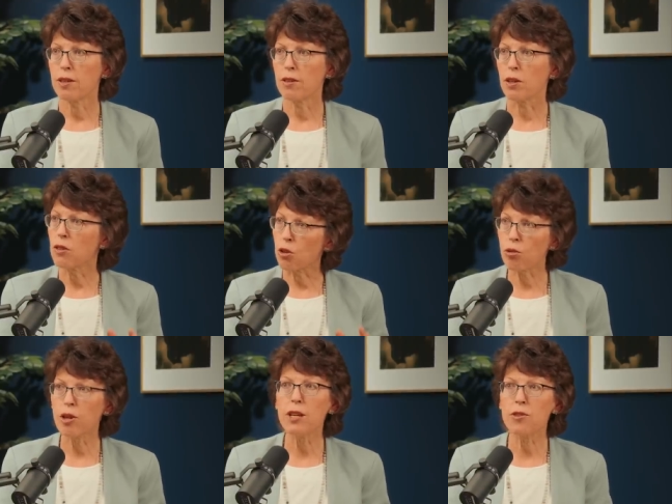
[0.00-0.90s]
The, the
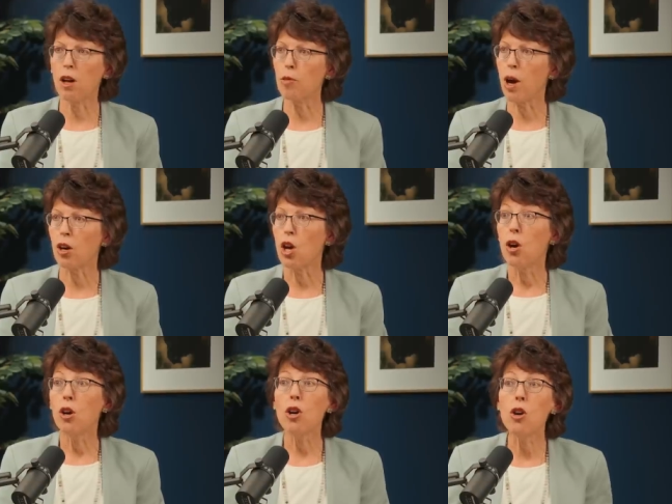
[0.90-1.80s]
creed is all about
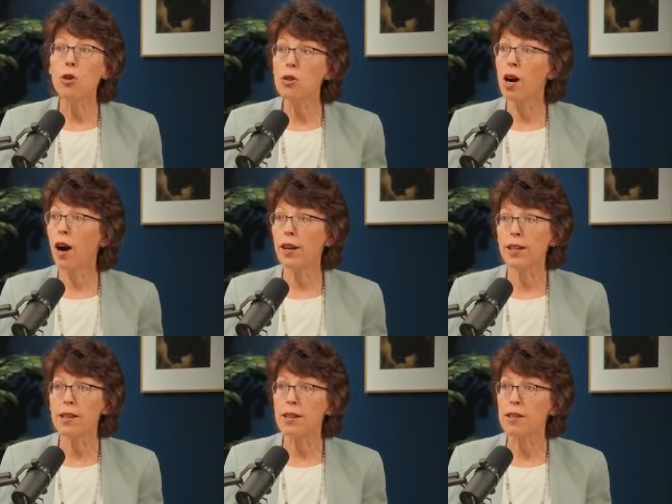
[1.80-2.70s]
who God
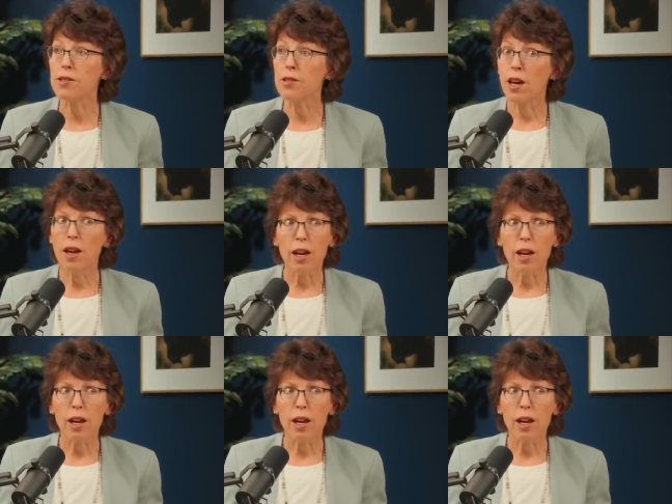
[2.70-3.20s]
is